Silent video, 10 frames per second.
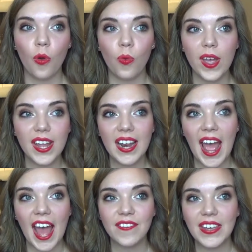When
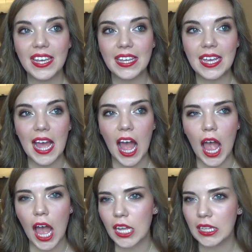having
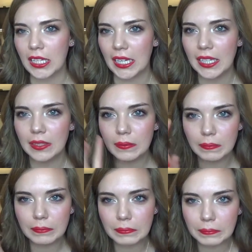ugly,
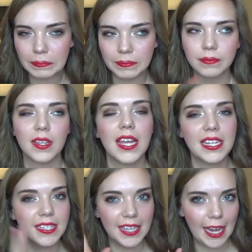
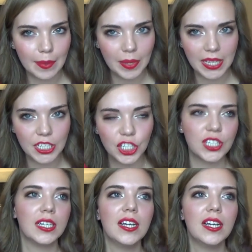damaged,